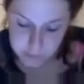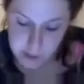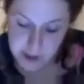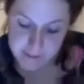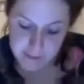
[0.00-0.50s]

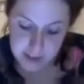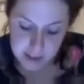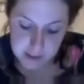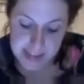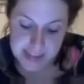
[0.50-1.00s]
Okay,
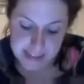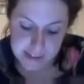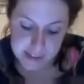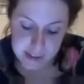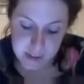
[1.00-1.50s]

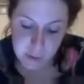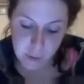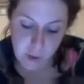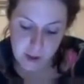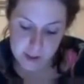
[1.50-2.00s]
let's do
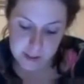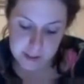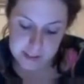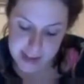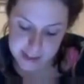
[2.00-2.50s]
one
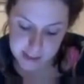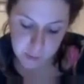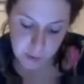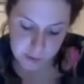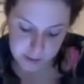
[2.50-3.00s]
last
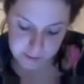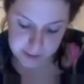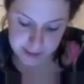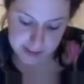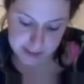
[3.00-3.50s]
one of
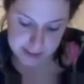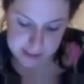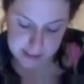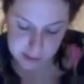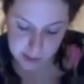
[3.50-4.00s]
these. And
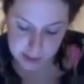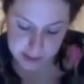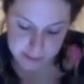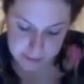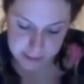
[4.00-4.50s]
this is sort
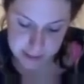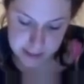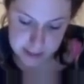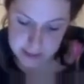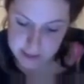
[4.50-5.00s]
of,
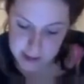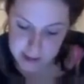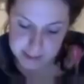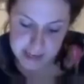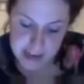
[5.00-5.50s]
I
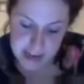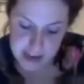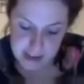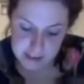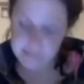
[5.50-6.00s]
would
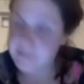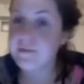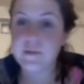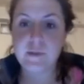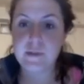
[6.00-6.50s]
say,
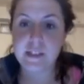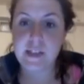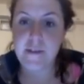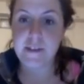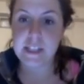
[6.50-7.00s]
the
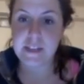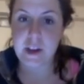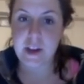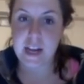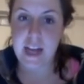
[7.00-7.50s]
toughest that
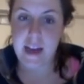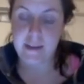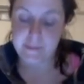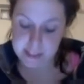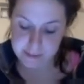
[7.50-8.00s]
they're going to get
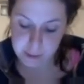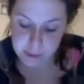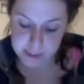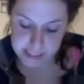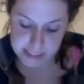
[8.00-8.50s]
is if you
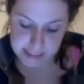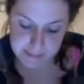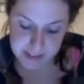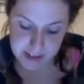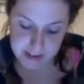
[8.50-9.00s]
see
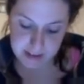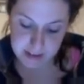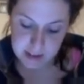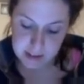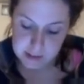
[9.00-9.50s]
something
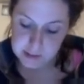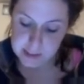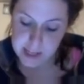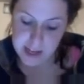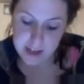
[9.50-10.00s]

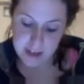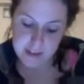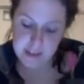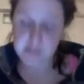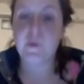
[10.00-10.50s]
like
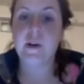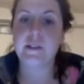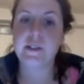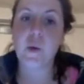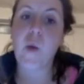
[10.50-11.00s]
this one.
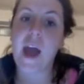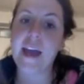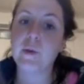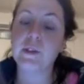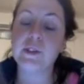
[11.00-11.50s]
So y
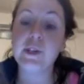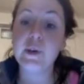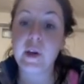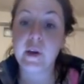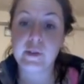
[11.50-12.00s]
equals
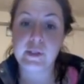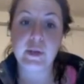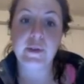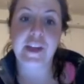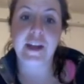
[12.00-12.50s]
2 cos
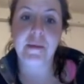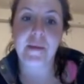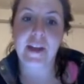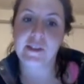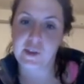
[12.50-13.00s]
2 theta
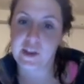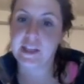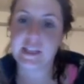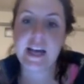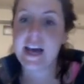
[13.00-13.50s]
minus 3.
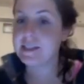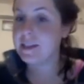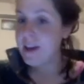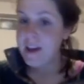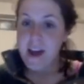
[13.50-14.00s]
This has
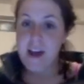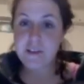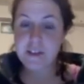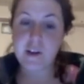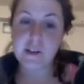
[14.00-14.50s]

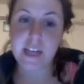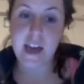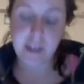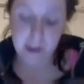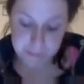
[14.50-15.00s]
everything all
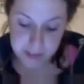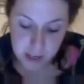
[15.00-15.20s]
together.